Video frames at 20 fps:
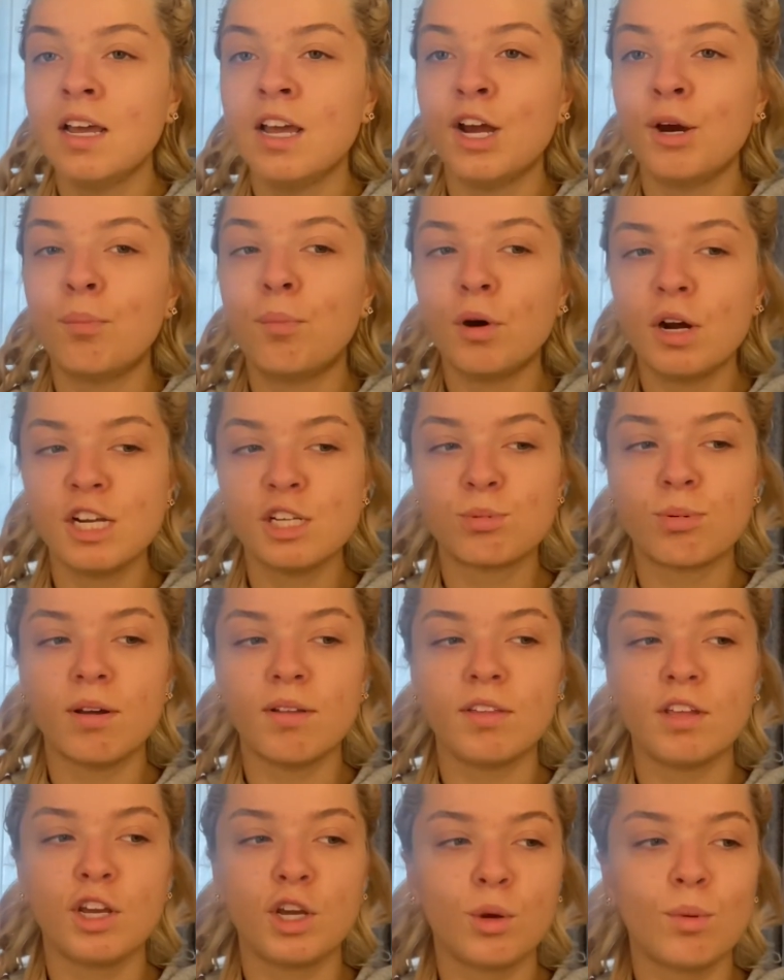but it's
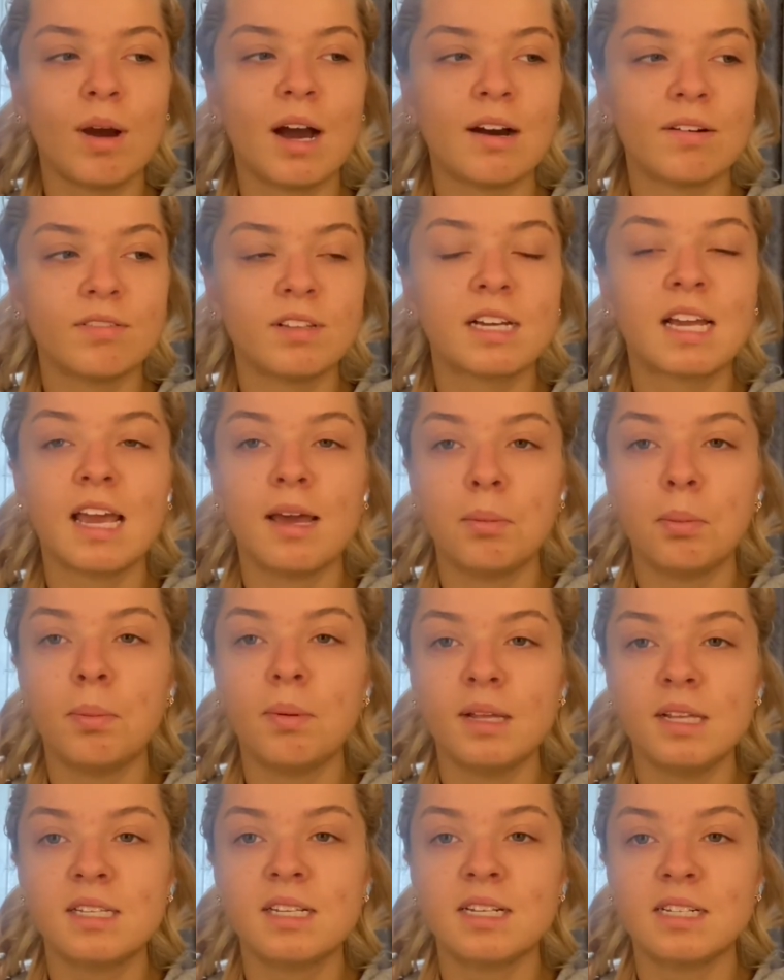whether you have the
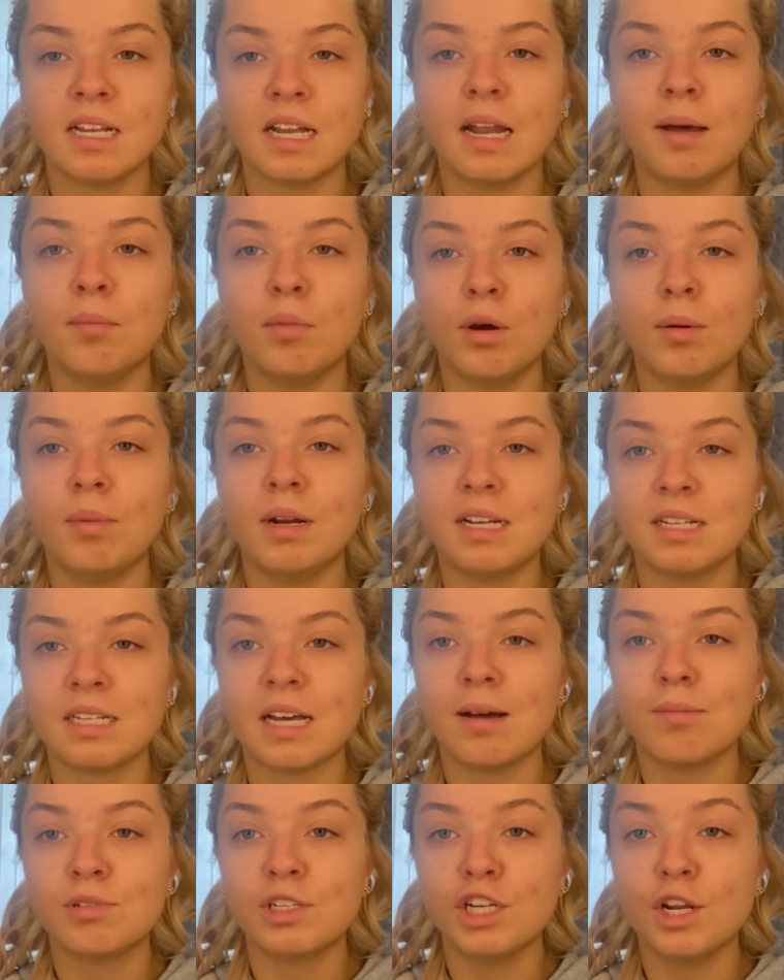capabilities at that moment in
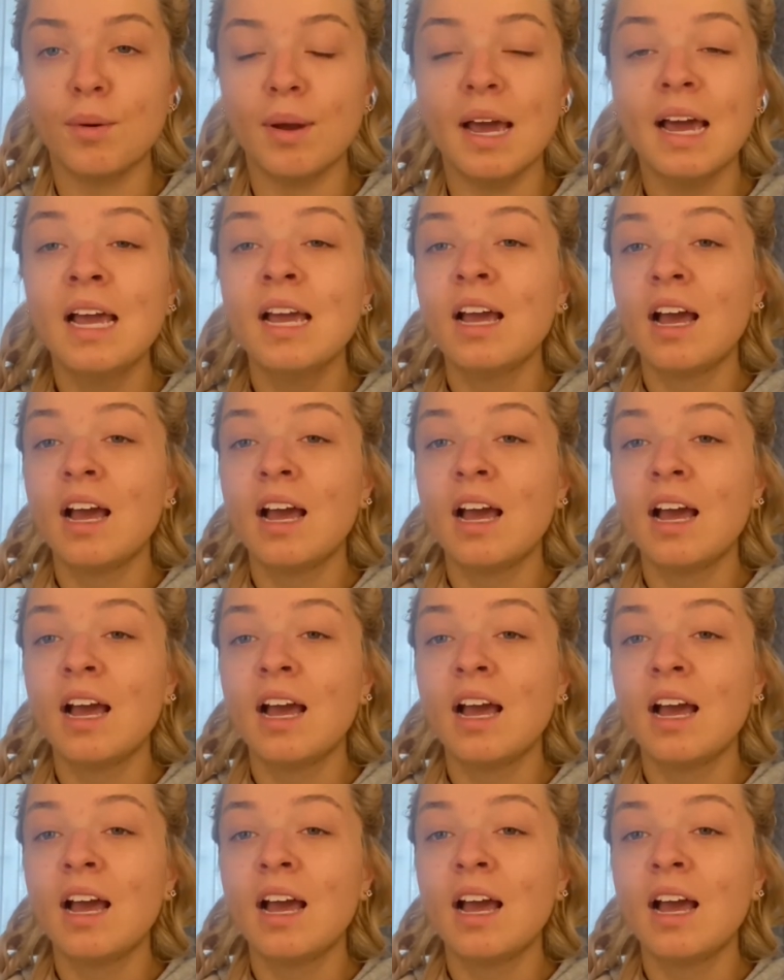time to do it.